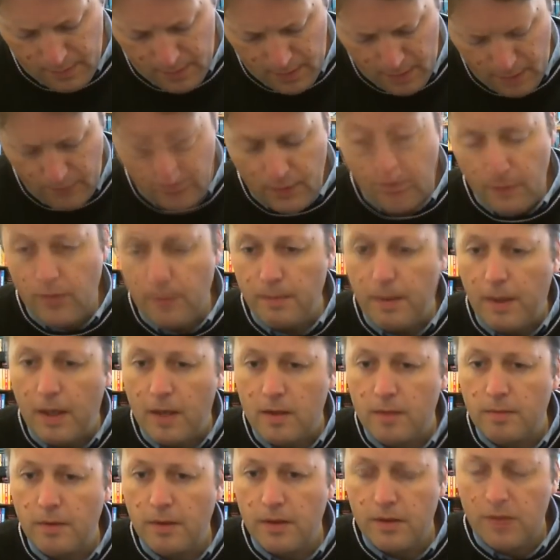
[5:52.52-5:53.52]
even if the power
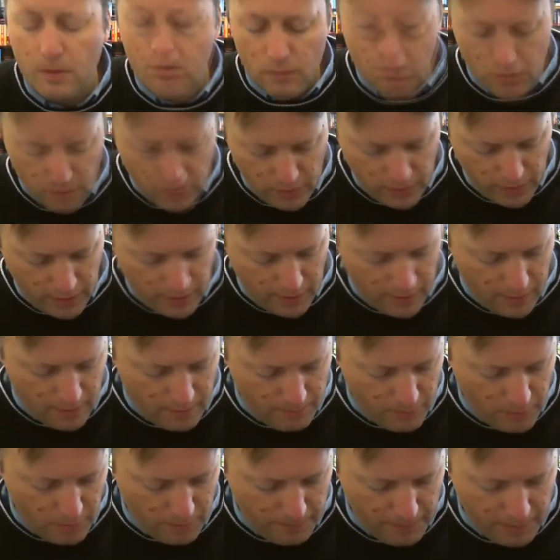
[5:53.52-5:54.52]
supply is not working, I
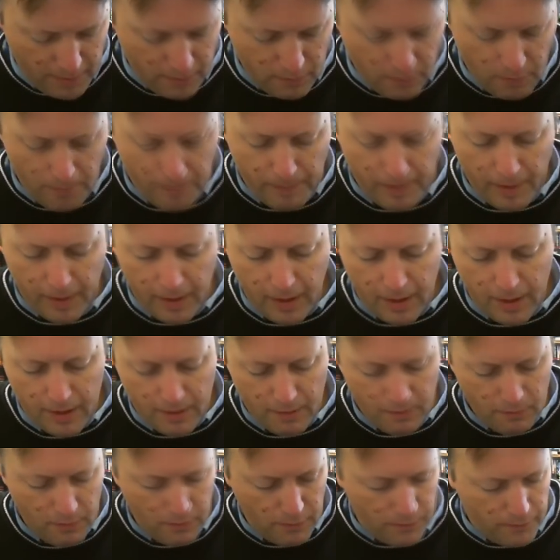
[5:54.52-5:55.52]
might be able to replicate
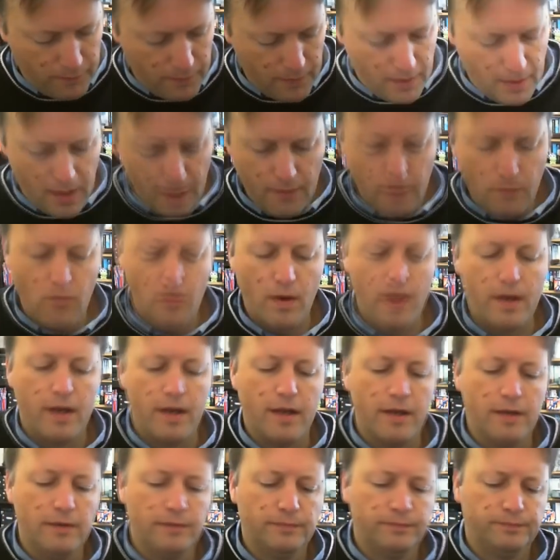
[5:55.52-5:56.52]
it with another one
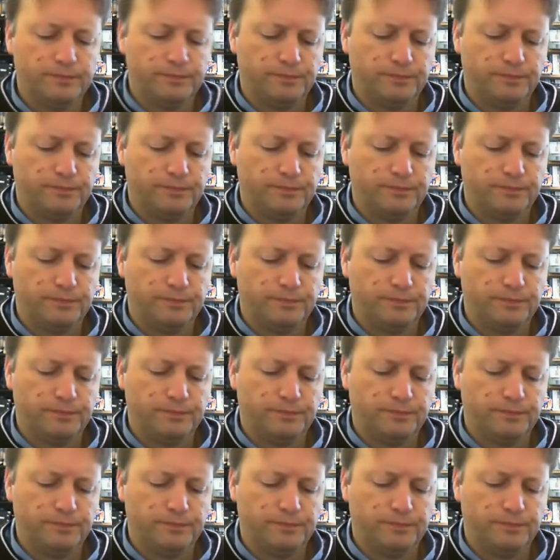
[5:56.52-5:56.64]
now.